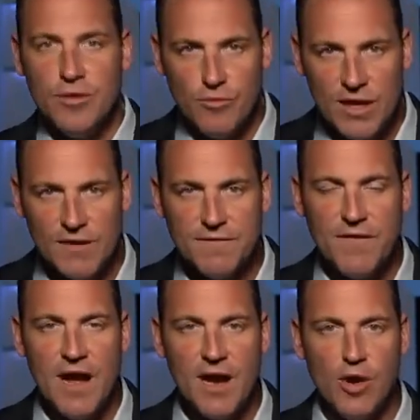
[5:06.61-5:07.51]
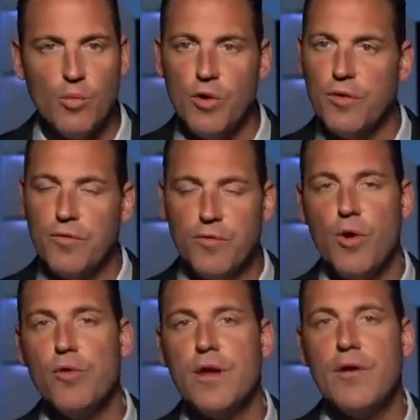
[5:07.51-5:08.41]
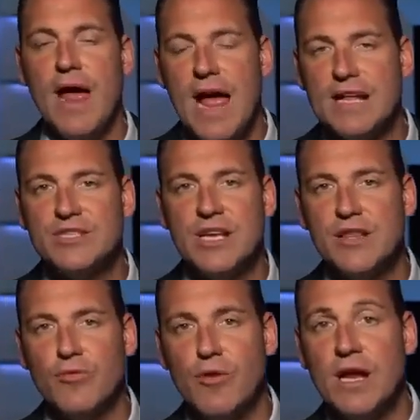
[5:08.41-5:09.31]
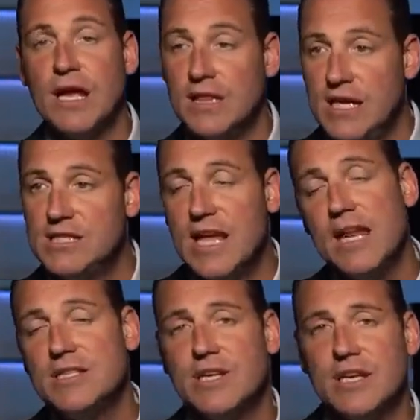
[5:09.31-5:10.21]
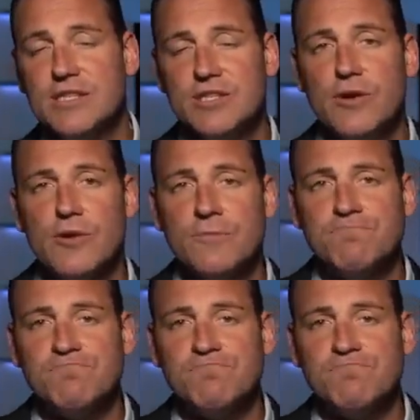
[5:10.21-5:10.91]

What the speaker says: the ring of fire will throw their hats in the ring. At least that is the concern.